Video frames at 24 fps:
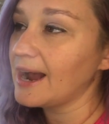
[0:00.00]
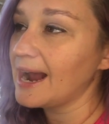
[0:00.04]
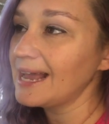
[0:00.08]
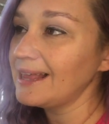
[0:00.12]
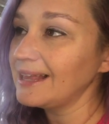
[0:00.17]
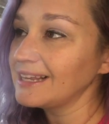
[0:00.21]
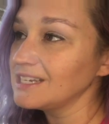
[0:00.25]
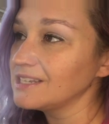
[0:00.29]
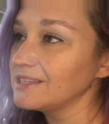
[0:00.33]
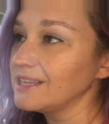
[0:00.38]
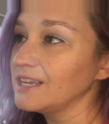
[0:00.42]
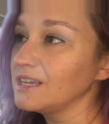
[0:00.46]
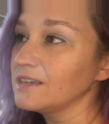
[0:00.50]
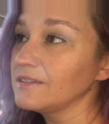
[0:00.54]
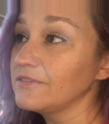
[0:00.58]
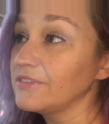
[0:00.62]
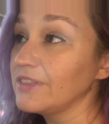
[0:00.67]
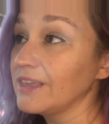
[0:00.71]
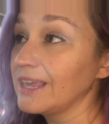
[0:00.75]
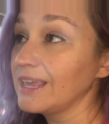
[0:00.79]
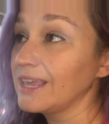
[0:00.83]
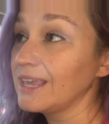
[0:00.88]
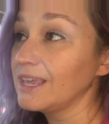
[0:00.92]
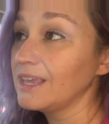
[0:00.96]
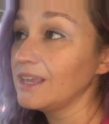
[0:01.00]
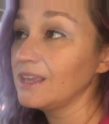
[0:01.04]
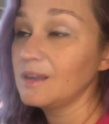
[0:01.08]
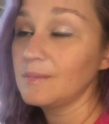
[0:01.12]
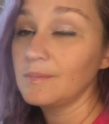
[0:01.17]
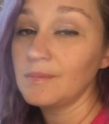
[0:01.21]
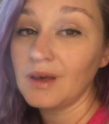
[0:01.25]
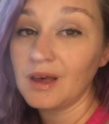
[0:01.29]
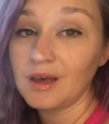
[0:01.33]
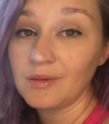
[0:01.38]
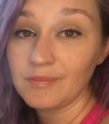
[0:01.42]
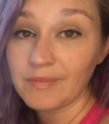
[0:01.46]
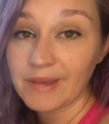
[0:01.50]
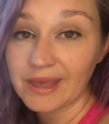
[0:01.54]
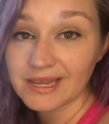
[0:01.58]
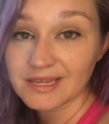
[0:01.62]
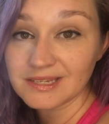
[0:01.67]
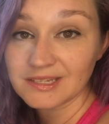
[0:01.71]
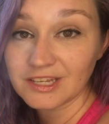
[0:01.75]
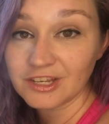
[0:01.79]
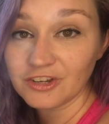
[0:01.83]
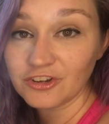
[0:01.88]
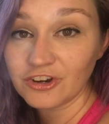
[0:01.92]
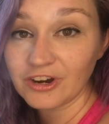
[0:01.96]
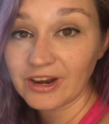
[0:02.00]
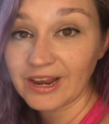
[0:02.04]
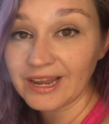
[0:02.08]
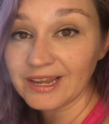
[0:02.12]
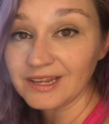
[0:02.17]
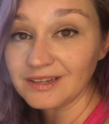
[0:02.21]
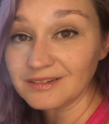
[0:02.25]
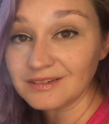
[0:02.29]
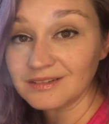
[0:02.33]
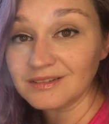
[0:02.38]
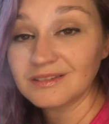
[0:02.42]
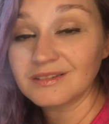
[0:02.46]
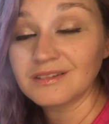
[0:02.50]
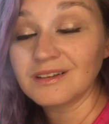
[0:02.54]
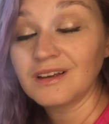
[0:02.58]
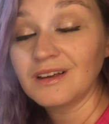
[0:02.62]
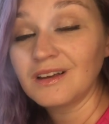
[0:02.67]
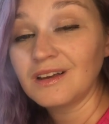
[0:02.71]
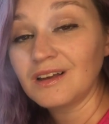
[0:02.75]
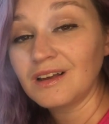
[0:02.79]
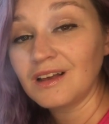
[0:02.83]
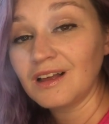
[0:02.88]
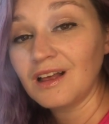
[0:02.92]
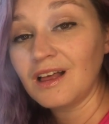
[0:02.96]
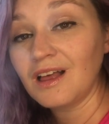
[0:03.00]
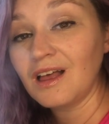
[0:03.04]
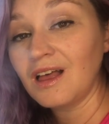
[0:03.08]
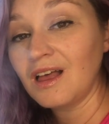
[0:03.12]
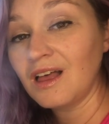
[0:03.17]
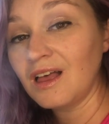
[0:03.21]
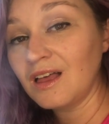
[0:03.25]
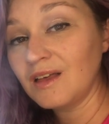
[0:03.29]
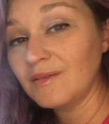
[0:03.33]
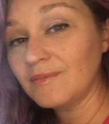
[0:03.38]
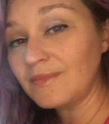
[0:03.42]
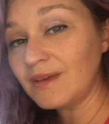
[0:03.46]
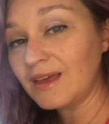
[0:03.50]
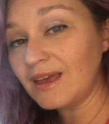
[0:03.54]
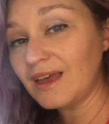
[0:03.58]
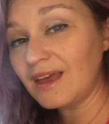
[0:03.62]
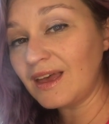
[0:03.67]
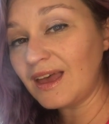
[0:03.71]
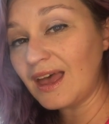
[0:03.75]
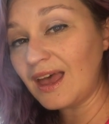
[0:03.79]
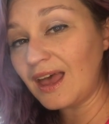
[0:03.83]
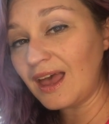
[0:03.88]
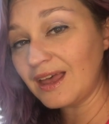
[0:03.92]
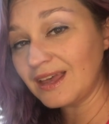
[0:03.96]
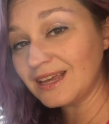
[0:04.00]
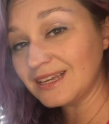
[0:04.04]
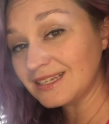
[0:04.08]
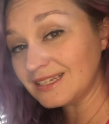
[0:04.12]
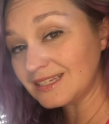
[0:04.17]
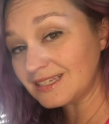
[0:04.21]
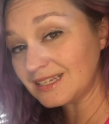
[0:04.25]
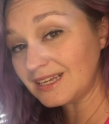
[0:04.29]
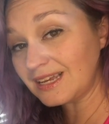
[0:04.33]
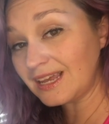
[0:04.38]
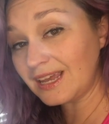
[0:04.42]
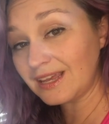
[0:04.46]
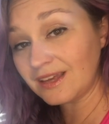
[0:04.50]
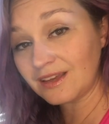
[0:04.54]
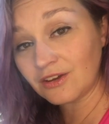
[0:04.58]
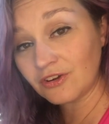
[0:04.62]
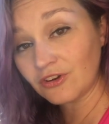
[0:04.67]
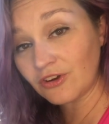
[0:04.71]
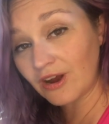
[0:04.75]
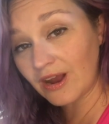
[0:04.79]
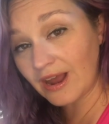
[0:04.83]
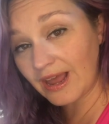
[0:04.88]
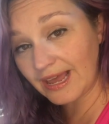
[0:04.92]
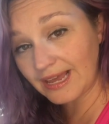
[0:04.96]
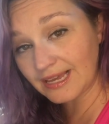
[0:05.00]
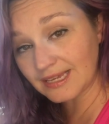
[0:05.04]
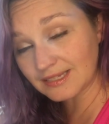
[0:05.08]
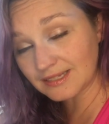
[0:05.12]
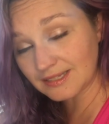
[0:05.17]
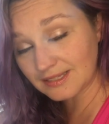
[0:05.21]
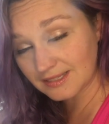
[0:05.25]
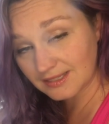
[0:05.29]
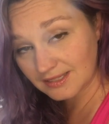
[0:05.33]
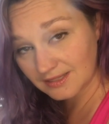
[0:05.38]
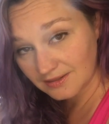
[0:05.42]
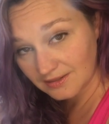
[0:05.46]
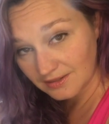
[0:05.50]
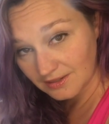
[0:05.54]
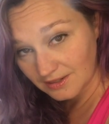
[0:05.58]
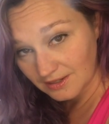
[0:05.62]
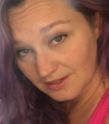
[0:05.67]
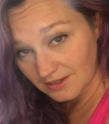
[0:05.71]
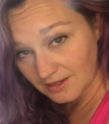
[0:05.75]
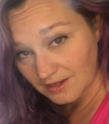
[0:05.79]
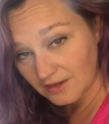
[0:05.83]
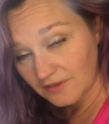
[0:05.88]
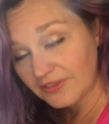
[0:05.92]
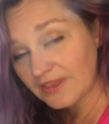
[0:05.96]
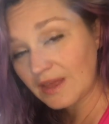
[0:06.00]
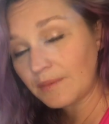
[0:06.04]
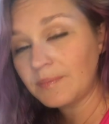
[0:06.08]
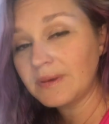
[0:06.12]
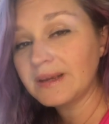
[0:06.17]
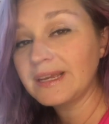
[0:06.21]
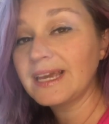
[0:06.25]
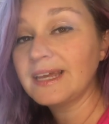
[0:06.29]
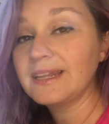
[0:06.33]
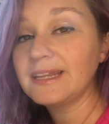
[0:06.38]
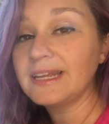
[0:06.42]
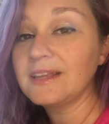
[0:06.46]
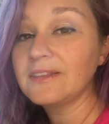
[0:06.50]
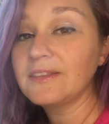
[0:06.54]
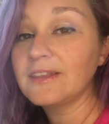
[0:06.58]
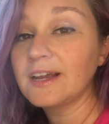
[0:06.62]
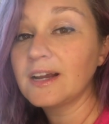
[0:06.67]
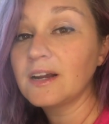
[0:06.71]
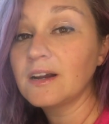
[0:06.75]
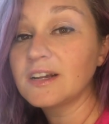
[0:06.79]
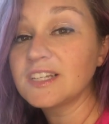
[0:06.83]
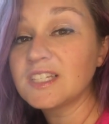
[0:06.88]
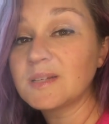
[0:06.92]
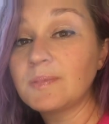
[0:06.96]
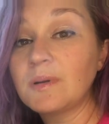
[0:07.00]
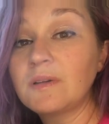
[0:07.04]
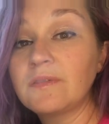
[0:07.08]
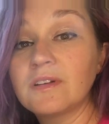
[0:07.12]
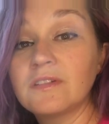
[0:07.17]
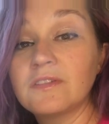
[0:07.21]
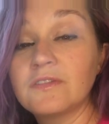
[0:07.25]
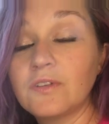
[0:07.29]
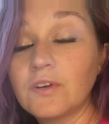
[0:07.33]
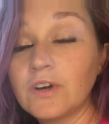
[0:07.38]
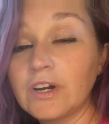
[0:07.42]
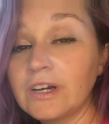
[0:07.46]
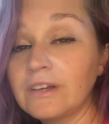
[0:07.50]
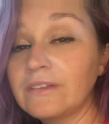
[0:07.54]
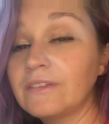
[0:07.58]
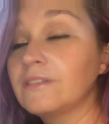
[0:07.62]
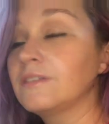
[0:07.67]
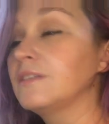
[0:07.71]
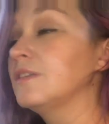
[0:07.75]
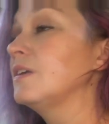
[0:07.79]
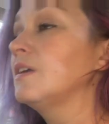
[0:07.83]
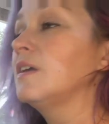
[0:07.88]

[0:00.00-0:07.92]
I like to think of the hymn Amazing Grace. Amazing Grace. That beginning there is a perfect fourth.